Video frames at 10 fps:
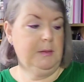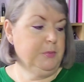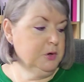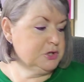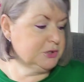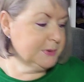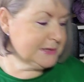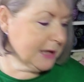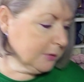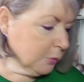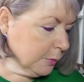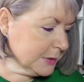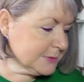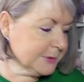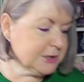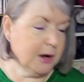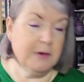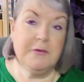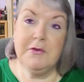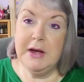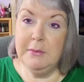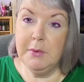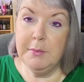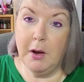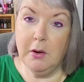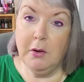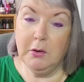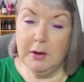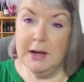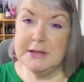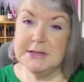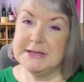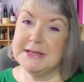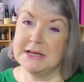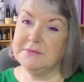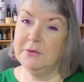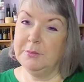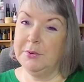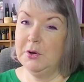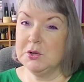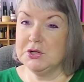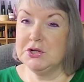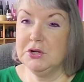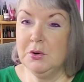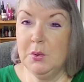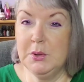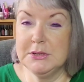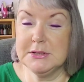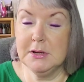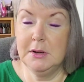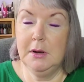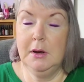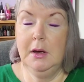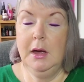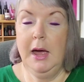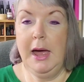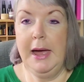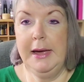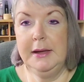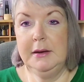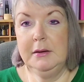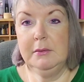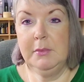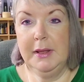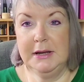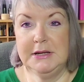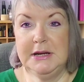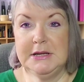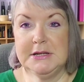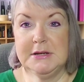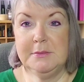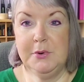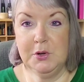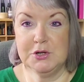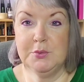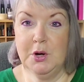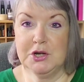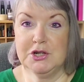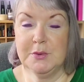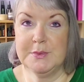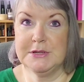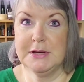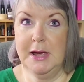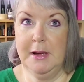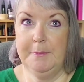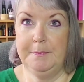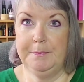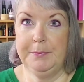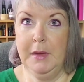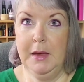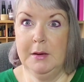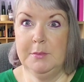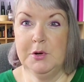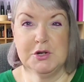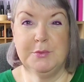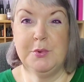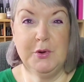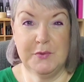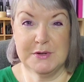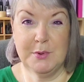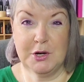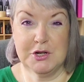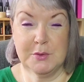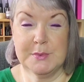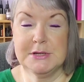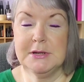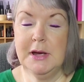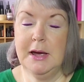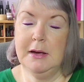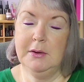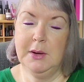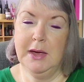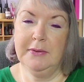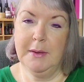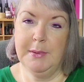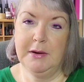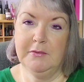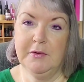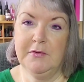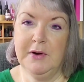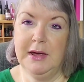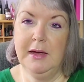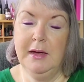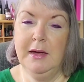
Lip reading: Brioche twist hand warmers, which are free with my online successful brioche course. And when I teach brioche workshops, brioche improvers workshops, you get that pattern for free.